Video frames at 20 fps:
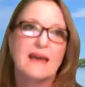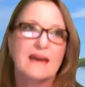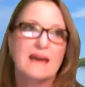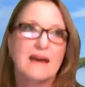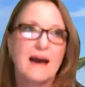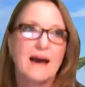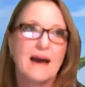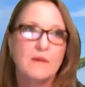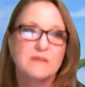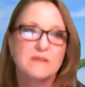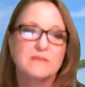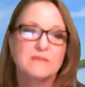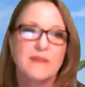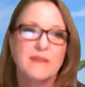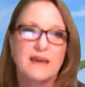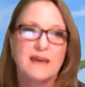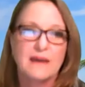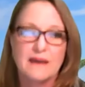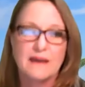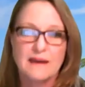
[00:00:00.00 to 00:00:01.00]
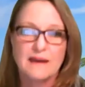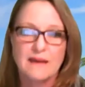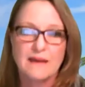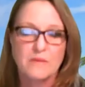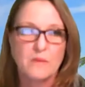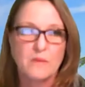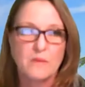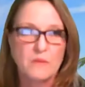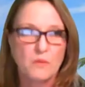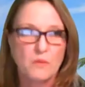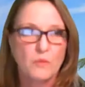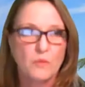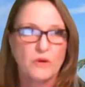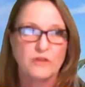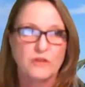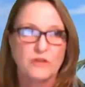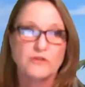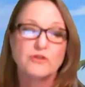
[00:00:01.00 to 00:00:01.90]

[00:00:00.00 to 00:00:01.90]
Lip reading: and I was making and other people weren't.